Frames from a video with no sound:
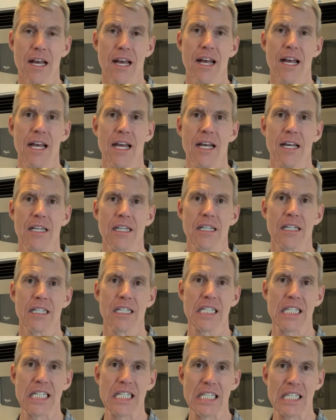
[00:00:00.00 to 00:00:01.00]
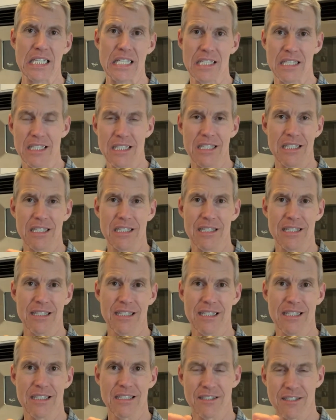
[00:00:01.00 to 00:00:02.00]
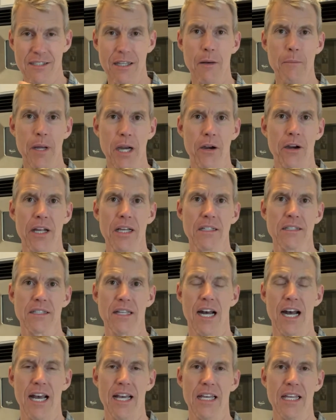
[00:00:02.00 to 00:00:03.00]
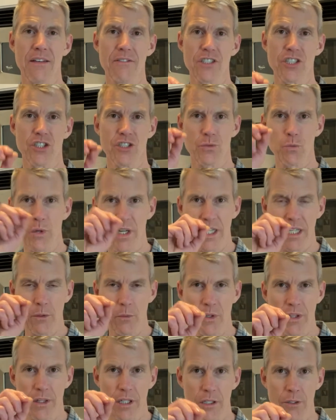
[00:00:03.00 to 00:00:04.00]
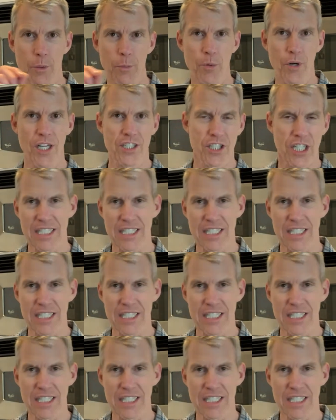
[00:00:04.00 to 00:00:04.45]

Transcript: And in some areas, I even just went in with a little brush.